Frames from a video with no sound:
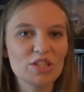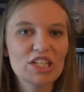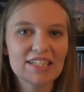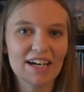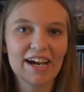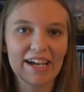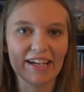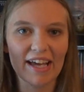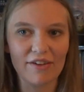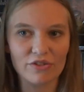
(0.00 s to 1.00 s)
she
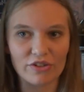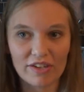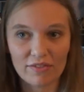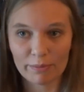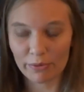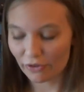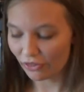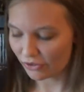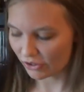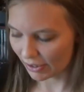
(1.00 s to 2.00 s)
died after giving
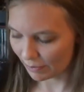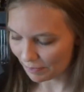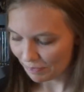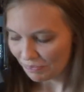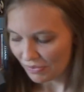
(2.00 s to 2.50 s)
birth to him.